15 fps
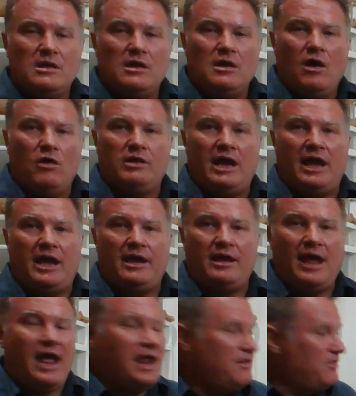Okay,
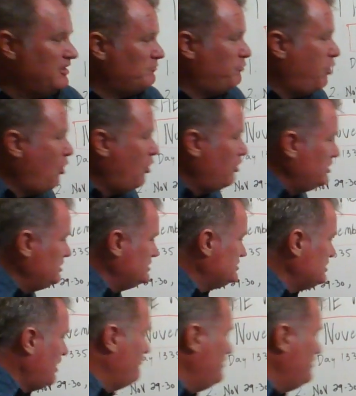and the importance of